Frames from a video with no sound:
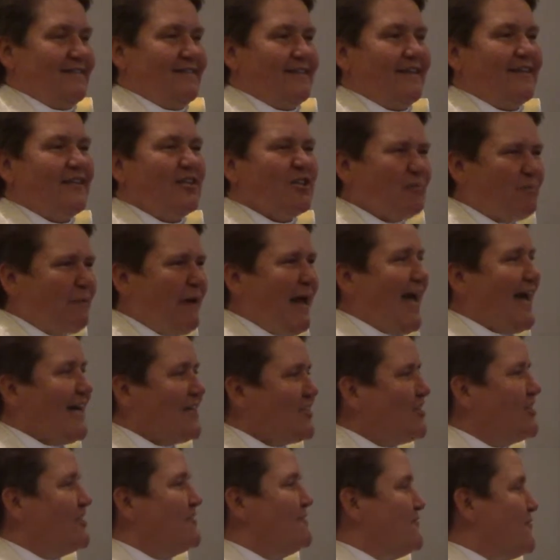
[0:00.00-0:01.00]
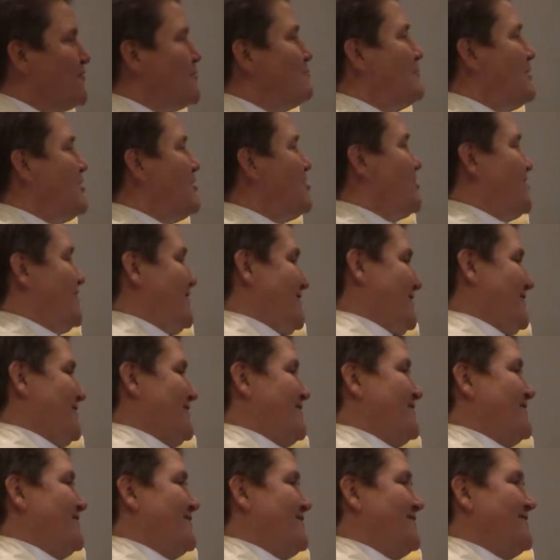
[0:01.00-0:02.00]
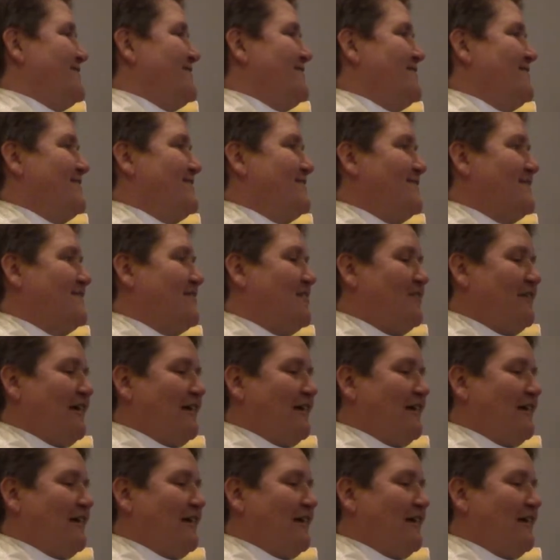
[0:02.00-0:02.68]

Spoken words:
and your passion for mission are